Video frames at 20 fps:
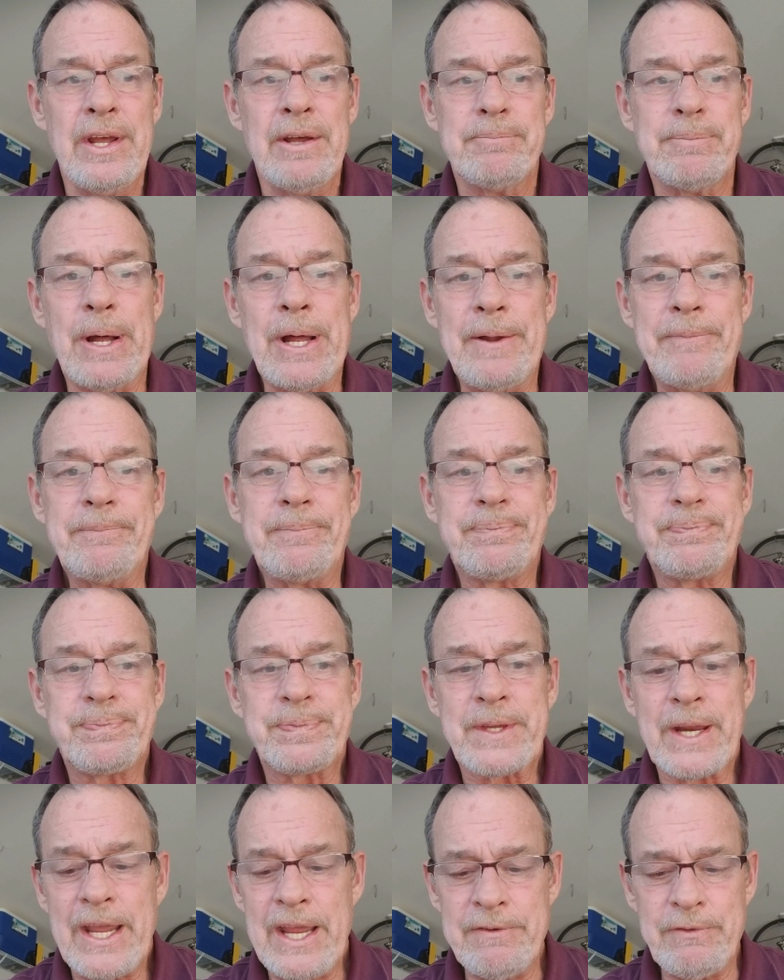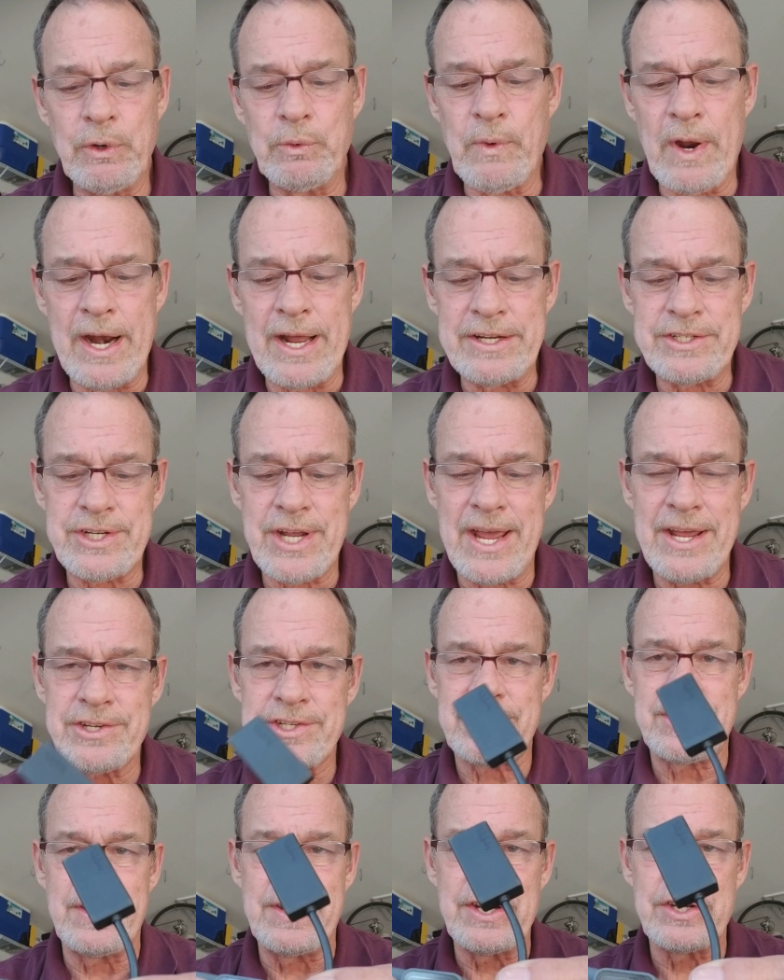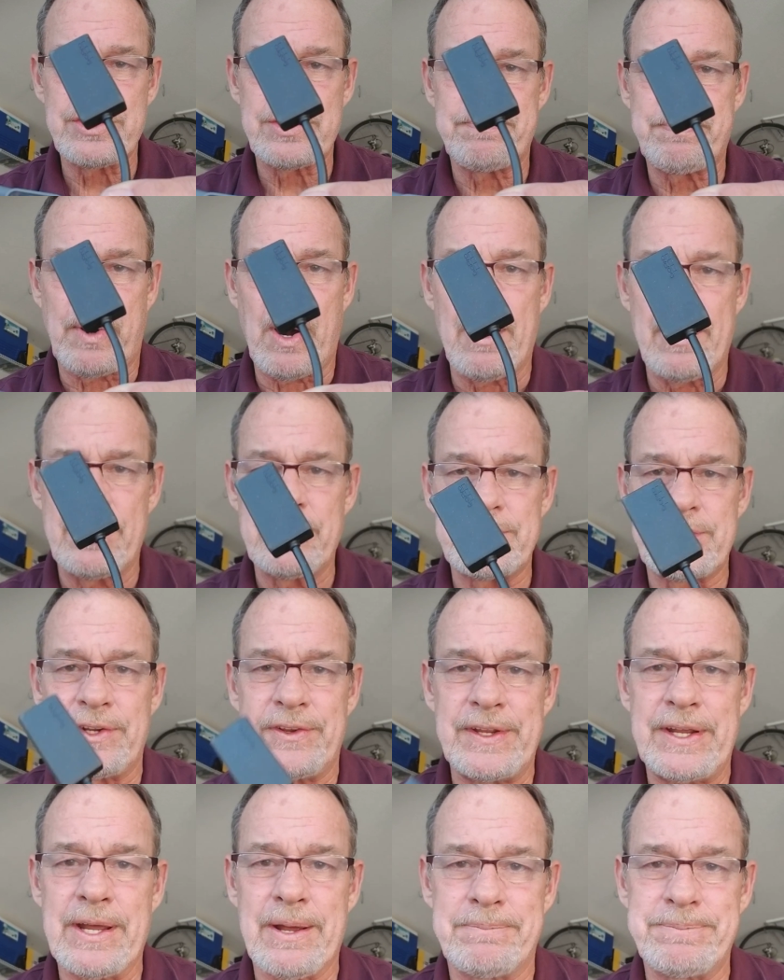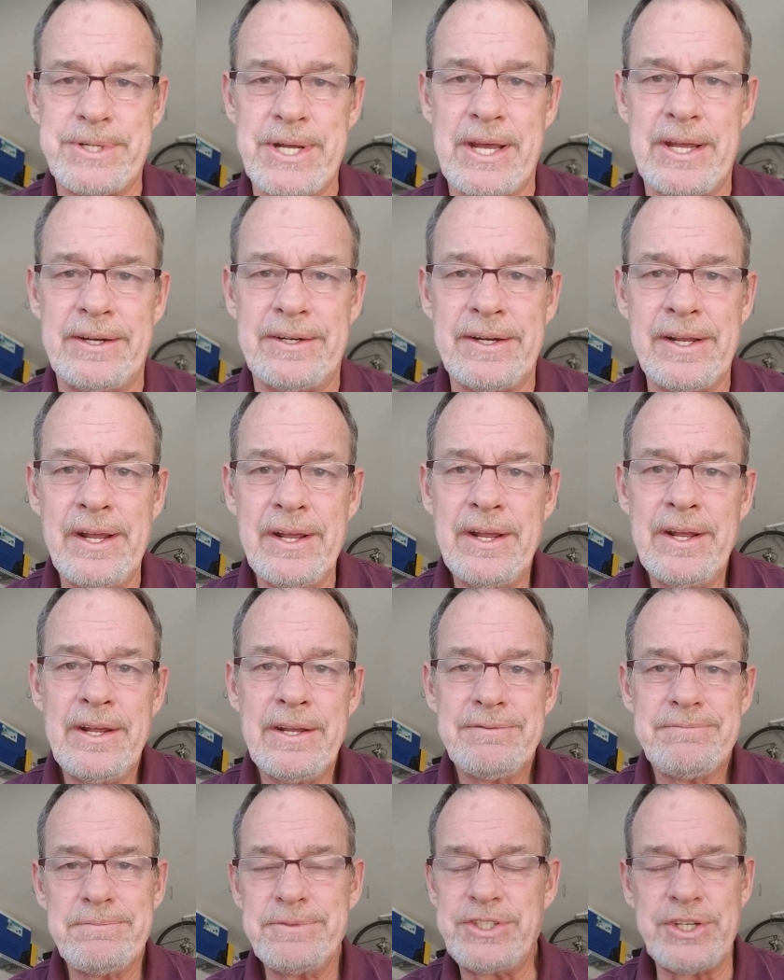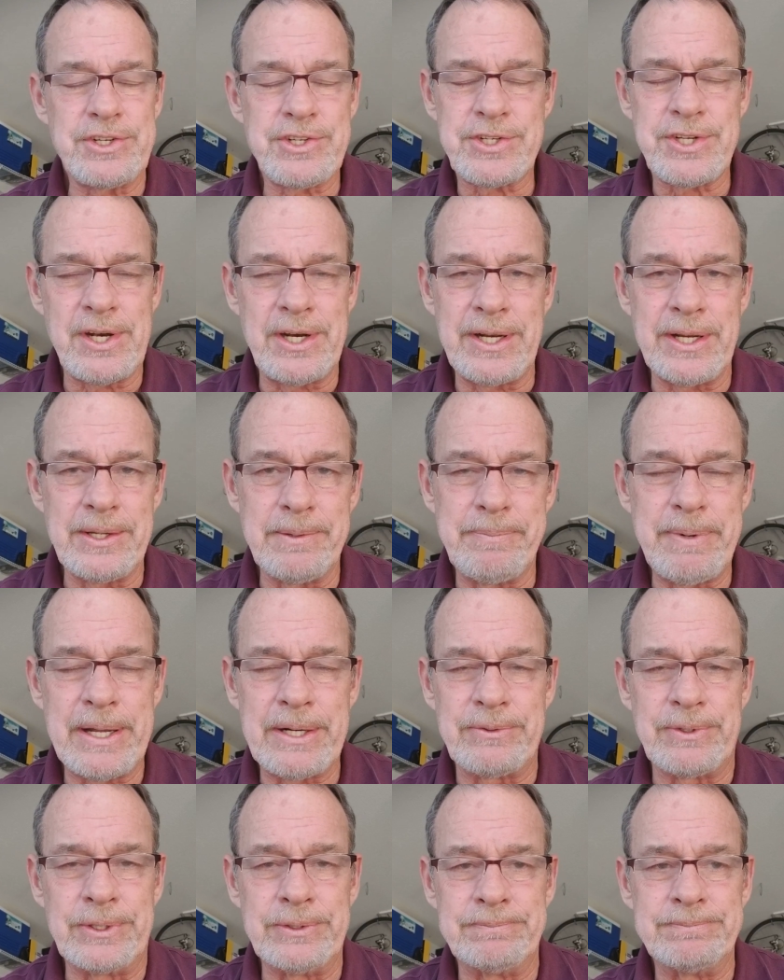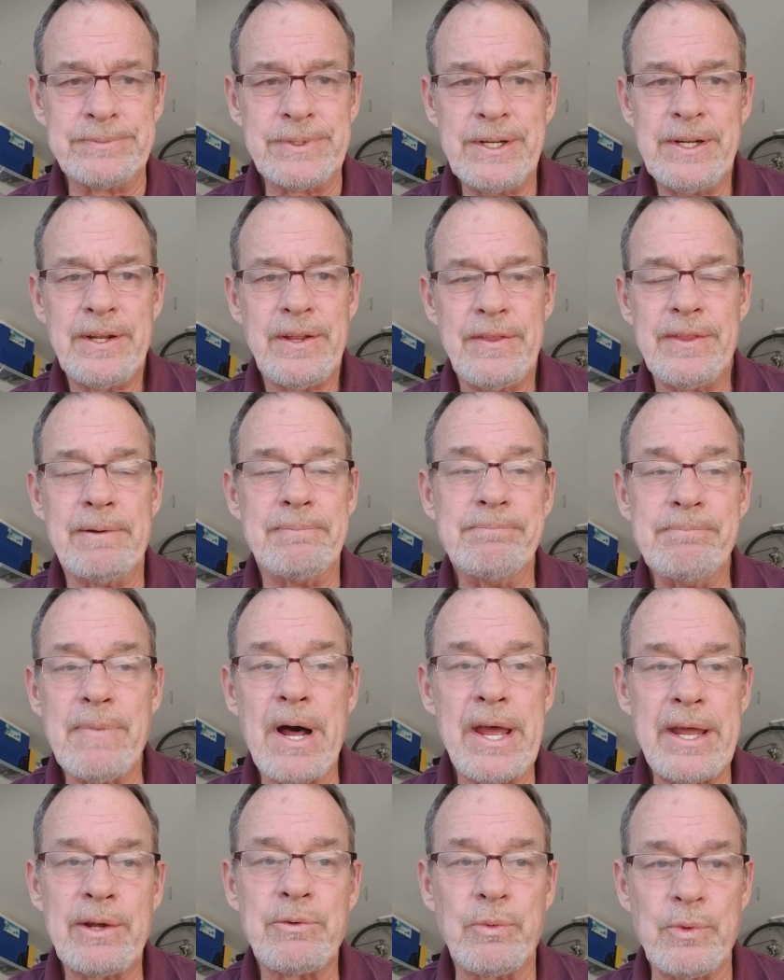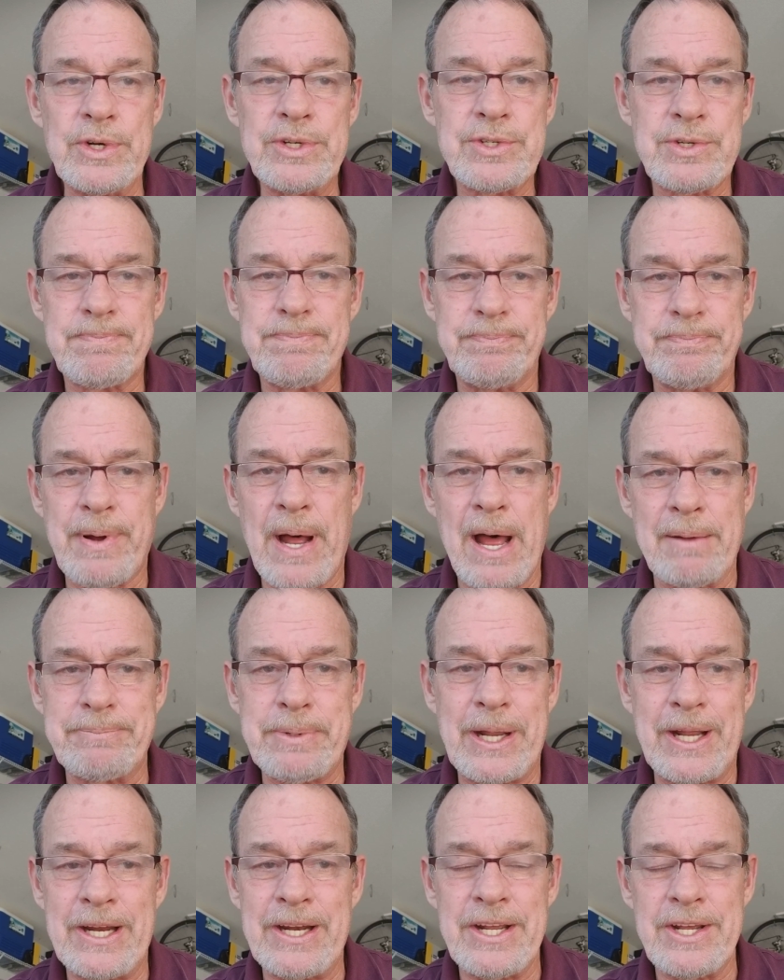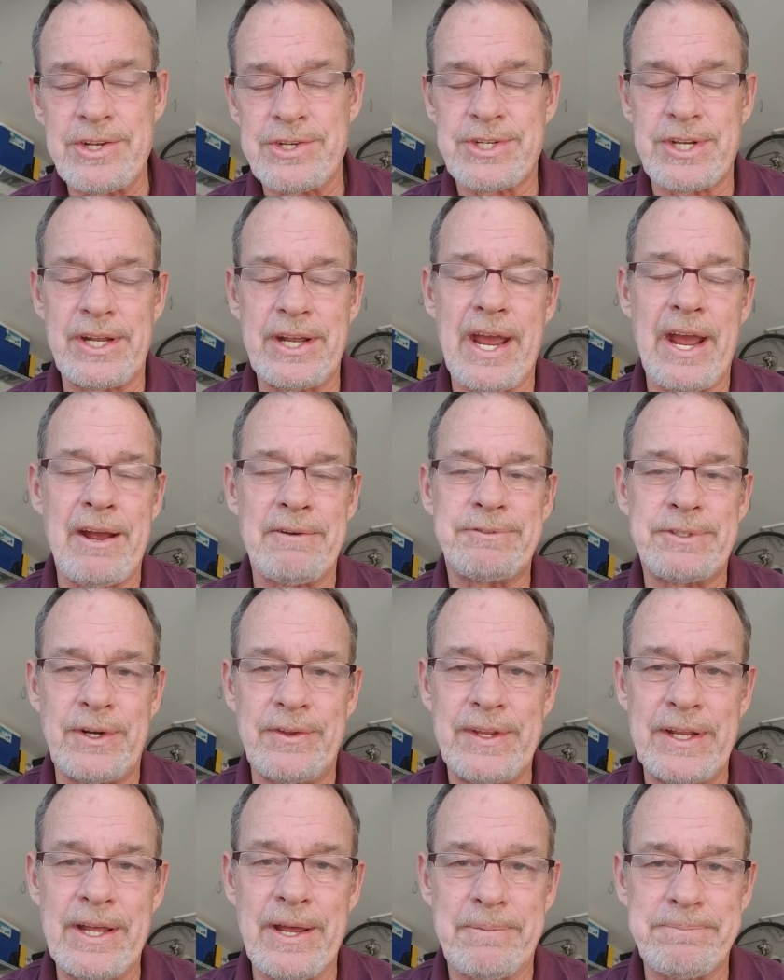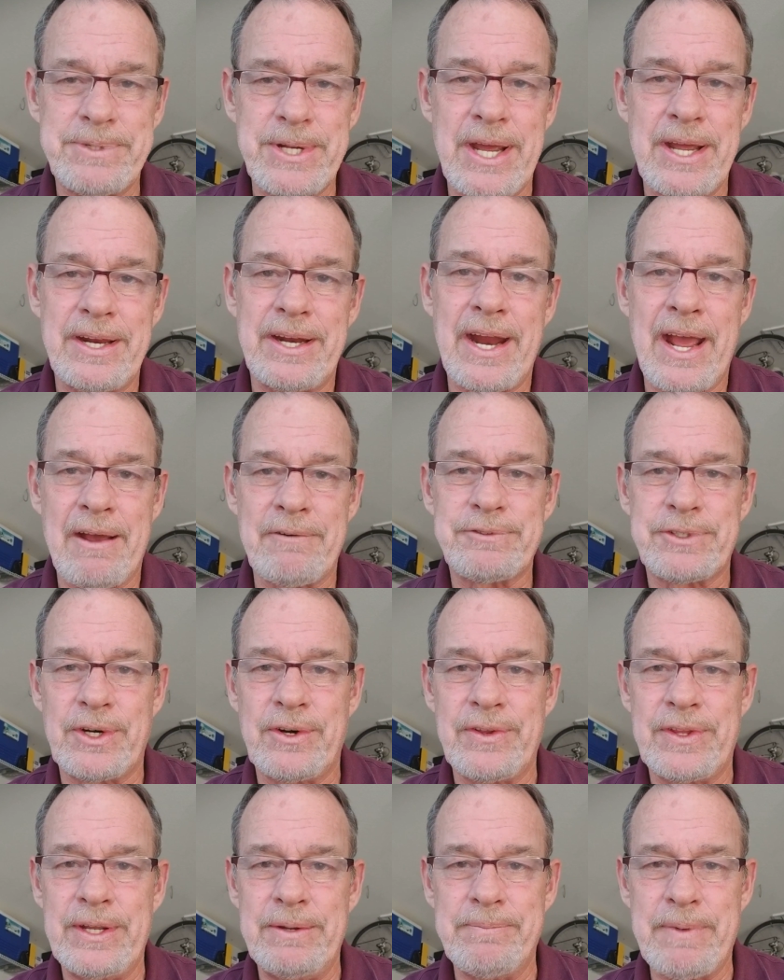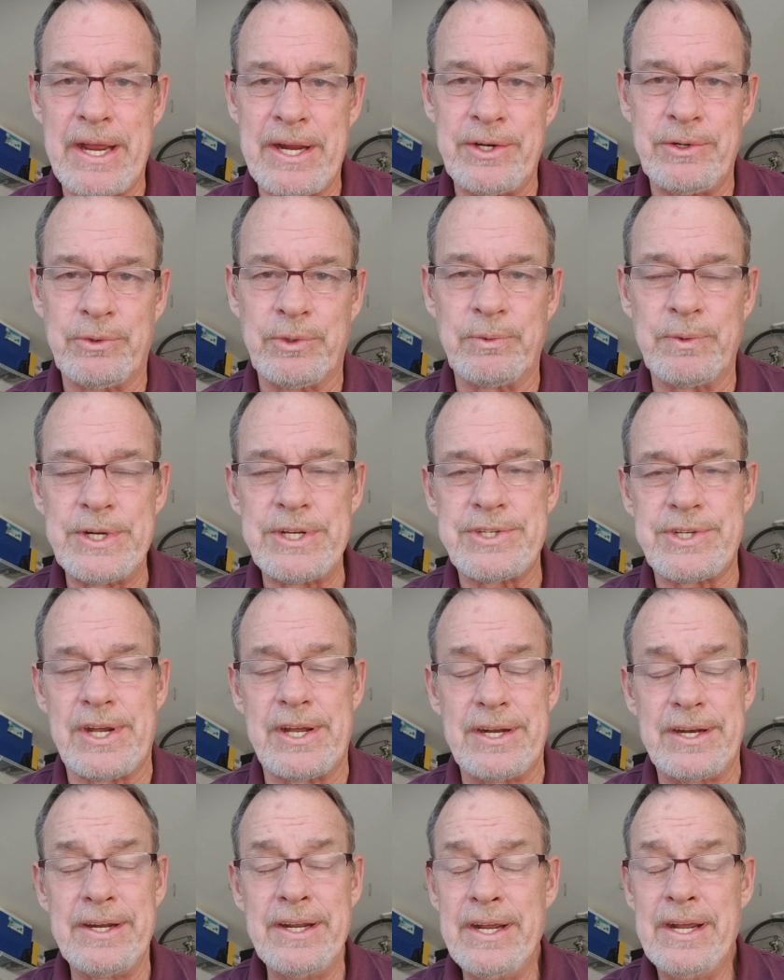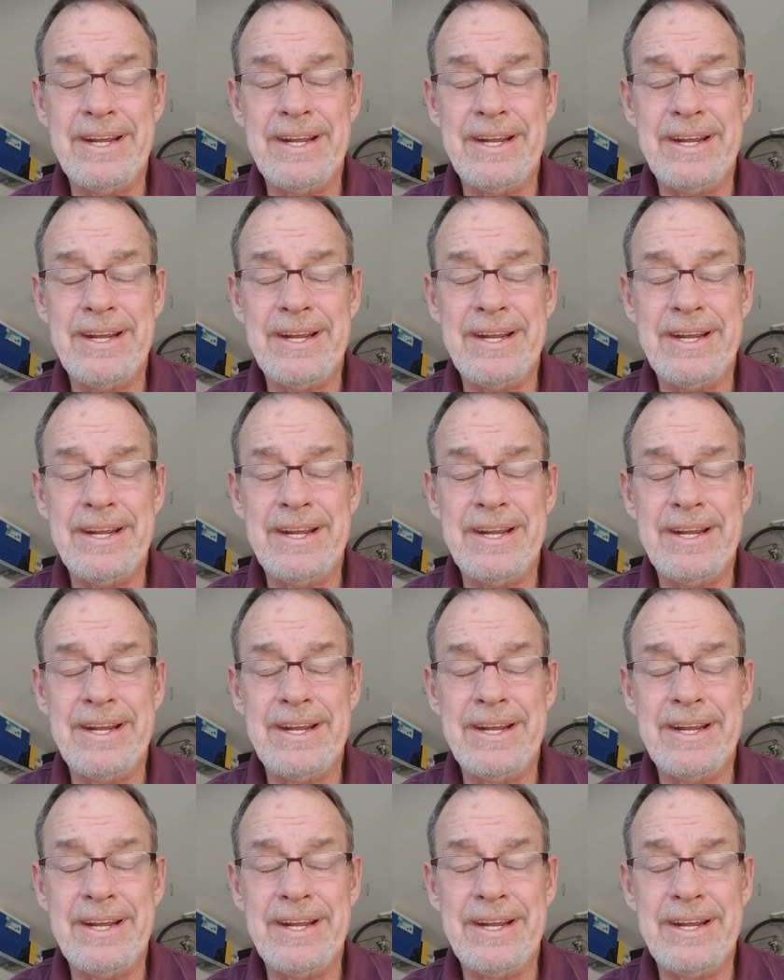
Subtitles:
But even when I tested this prior to the update, just sitting in the bedroom, the mic was popping and hissing after the update and after the manual reset.